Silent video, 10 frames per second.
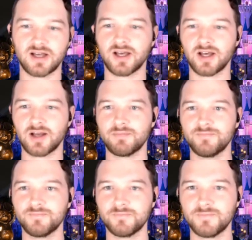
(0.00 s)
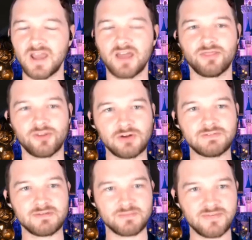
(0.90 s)
Um, yeah, third
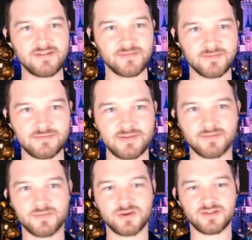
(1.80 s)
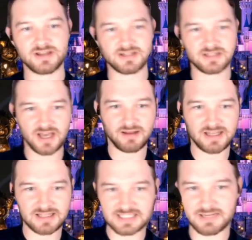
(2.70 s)
favorite, favorite, favorite movie is that.
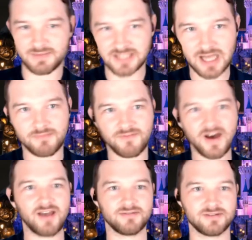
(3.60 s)
Like that's in my top five.